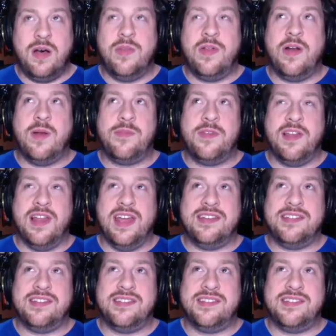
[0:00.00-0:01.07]
they're up to like
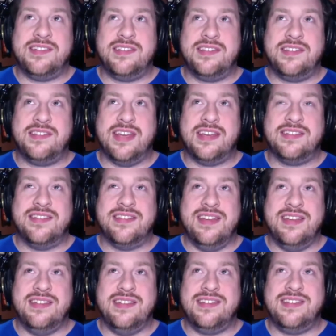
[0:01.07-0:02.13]

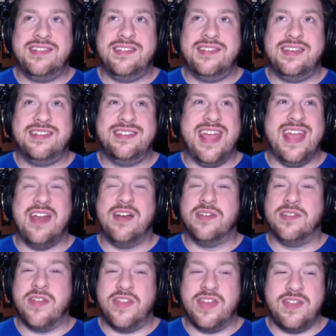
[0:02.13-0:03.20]
60, 68 or
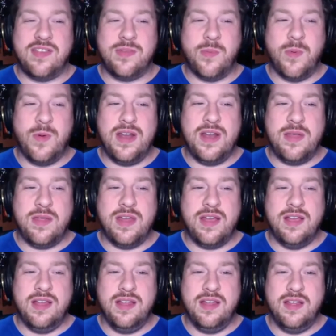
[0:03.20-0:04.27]
something at this point, I
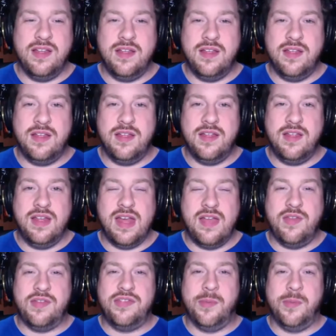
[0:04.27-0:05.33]
think. And
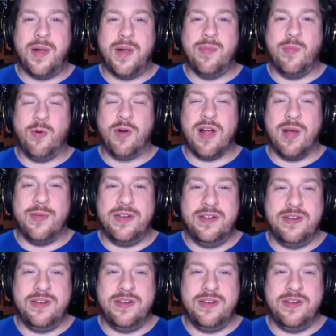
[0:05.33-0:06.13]
there's still probably more coming.